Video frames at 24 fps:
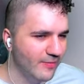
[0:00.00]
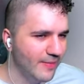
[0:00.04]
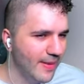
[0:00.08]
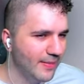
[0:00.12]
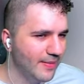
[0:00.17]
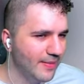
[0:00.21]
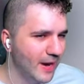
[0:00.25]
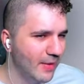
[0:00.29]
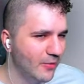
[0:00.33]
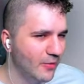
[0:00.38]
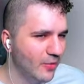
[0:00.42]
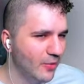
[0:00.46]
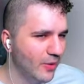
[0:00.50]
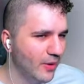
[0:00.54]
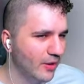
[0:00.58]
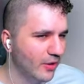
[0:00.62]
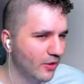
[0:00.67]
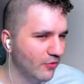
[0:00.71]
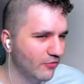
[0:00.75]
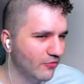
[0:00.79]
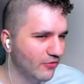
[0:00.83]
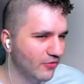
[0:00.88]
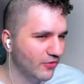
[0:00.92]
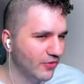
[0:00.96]
maybe now we want to go
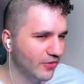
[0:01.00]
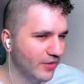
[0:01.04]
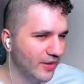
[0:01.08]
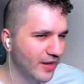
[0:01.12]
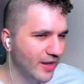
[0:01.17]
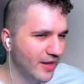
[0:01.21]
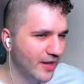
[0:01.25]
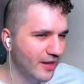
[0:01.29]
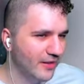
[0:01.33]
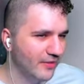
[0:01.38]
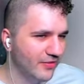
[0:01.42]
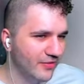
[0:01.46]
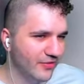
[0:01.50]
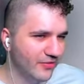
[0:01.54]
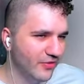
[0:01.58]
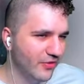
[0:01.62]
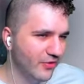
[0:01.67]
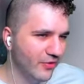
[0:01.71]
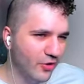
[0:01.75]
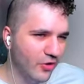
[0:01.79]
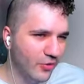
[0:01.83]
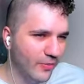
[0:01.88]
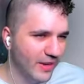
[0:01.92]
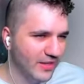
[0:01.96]
for uh, the
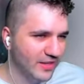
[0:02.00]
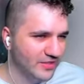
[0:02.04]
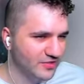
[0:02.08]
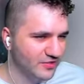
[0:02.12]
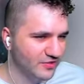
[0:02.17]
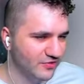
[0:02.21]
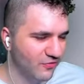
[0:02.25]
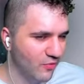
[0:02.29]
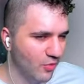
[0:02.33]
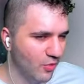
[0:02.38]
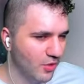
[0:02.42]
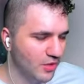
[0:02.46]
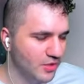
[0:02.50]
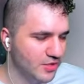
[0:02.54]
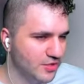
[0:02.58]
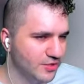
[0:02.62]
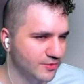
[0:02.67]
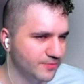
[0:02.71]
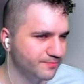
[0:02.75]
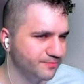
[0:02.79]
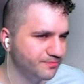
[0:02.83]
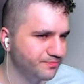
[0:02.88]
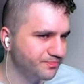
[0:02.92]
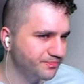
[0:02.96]
Urabrask's Forge.
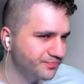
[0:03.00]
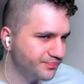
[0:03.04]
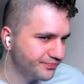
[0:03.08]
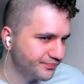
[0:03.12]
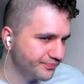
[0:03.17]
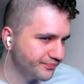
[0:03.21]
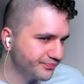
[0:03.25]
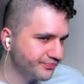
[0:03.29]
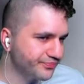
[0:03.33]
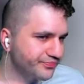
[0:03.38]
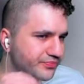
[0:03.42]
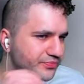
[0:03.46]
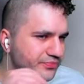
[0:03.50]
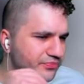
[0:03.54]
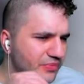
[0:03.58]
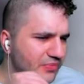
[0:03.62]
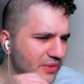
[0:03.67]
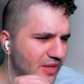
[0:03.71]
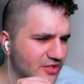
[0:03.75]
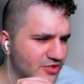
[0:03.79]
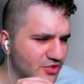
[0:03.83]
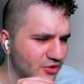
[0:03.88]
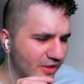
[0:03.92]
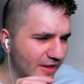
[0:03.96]

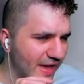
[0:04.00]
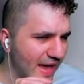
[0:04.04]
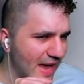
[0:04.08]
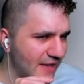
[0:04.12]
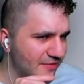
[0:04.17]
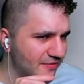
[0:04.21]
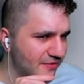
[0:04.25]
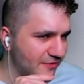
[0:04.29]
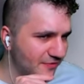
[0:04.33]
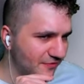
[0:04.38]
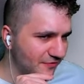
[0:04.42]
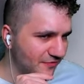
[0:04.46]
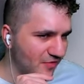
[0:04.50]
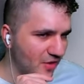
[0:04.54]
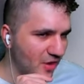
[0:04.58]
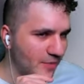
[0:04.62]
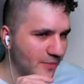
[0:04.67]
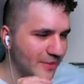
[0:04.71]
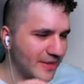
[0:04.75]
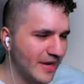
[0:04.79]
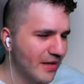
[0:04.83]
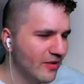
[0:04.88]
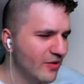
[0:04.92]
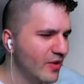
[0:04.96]
So they had their fun,
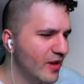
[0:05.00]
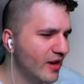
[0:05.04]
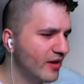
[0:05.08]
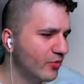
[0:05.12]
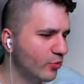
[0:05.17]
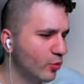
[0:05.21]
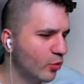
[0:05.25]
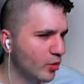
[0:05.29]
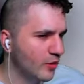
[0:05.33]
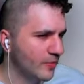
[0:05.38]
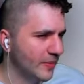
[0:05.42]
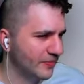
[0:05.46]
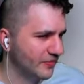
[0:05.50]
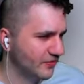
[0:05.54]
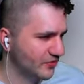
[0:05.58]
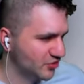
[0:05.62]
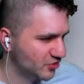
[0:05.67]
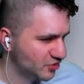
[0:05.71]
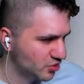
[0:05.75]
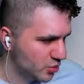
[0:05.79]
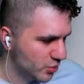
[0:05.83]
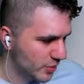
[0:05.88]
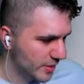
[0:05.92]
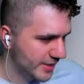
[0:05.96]
but now we gotta worry about the
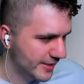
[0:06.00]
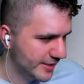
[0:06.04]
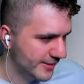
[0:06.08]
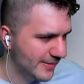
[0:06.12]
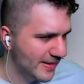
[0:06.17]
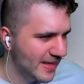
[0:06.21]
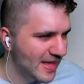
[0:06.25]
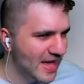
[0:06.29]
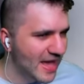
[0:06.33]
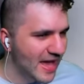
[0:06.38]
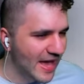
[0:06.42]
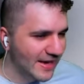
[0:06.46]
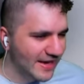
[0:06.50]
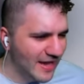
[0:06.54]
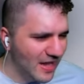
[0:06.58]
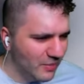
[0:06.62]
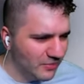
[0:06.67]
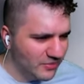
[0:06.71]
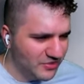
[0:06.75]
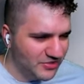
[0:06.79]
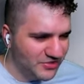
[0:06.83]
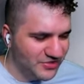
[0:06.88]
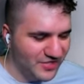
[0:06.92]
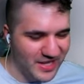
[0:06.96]
squee. And now I'm
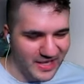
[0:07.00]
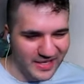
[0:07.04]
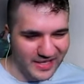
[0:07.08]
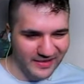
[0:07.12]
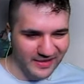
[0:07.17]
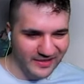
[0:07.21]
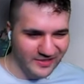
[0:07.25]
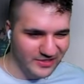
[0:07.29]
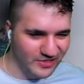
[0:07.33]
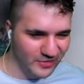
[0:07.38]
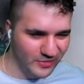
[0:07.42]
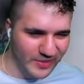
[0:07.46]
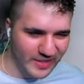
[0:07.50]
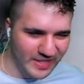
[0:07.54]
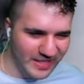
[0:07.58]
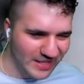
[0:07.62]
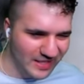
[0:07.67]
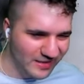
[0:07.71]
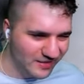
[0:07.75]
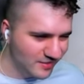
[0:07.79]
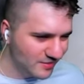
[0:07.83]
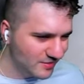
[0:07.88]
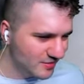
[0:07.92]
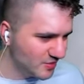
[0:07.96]
just thinking, like, did we get a
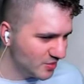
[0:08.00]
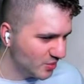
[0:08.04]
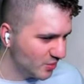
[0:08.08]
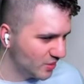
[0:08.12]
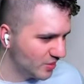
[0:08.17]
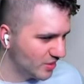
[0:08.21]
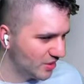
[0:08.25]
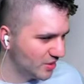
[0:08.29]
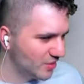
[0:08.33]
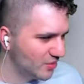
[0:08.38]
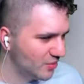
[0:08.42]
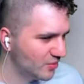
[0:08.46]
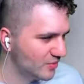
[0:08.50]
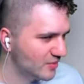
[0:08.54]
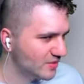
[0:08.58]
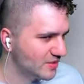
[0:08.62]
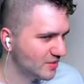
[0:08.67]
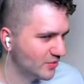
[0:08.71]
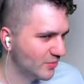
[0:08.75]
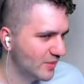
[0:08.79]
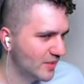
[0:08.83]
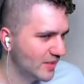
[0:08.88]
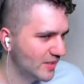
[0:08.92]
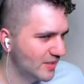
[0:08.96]
little too cute?
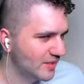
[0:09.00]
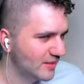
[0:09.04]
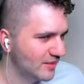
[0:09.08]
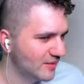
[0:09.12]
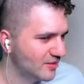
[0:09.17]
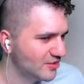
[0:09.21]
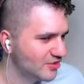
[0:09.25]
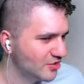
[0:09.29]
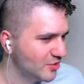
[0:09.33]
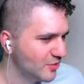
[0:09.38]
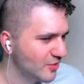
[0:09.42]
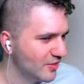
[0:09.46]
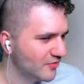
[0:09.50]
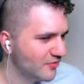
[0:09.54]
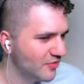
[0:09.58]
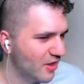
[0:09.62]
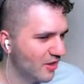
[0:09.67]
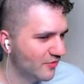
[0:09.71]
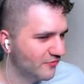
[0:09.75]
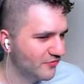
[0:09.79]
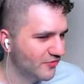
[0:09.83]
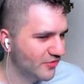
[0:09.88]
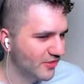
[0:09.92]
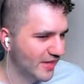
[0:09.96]
Did we, should we have gone
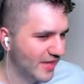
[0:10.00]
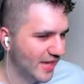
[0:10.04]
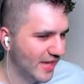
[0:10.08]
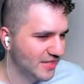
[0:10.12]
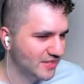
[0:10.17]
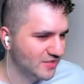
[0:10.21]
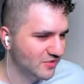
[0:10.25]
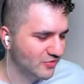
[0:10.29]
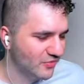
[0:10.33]
for the case of the